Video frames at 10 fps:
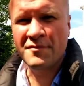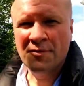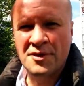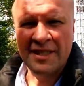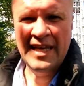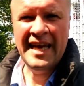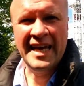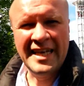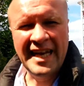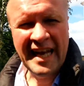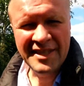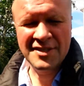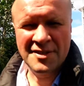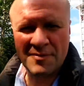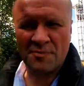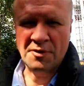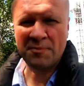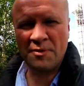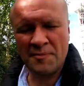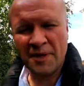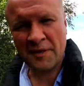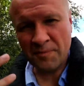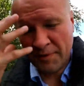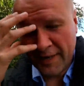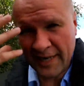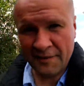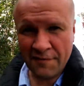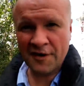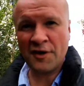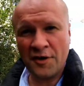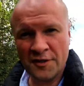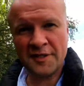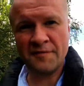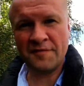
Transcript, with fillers: I've already hit an instant problem. I completely forgot to